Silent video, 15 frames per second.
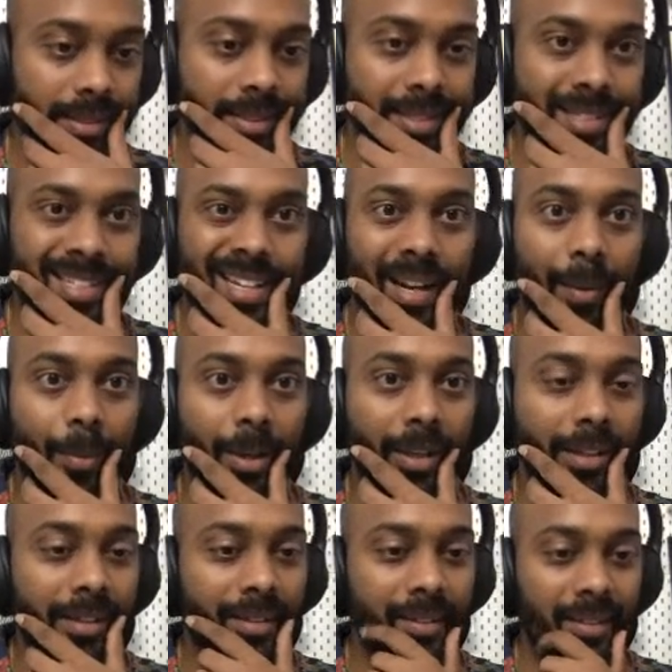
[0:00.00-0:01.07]

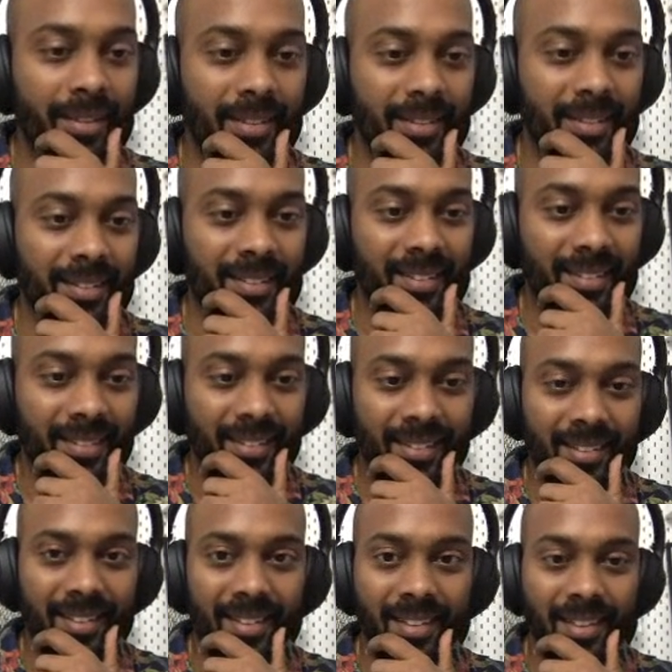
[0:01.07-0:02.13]
Streaming.
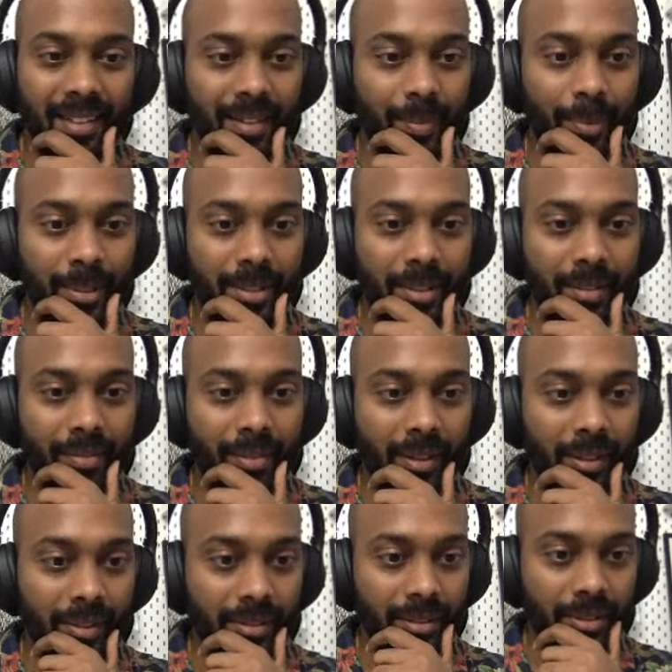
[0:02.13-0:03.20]
Let me see if I
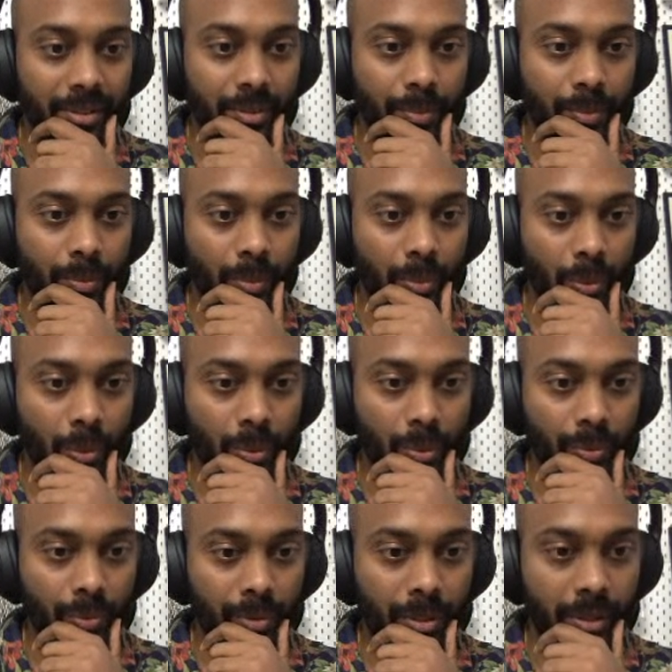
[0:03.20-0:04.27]
can just
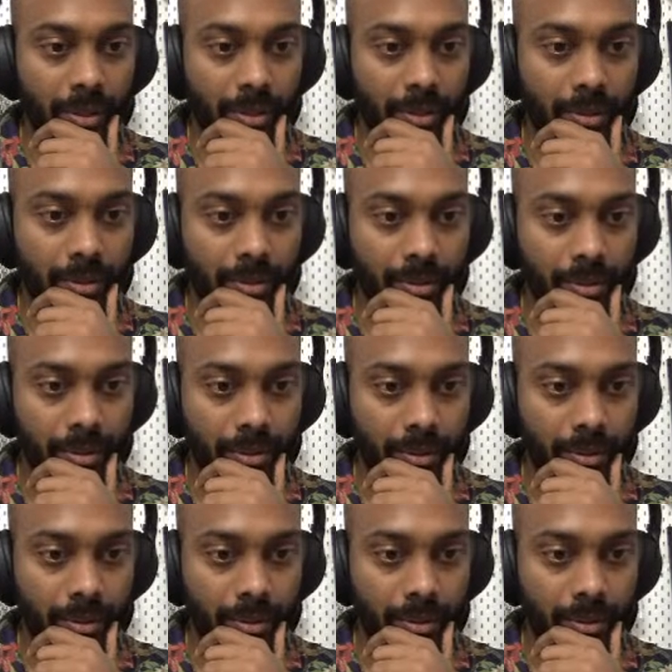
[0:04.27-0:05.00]
move this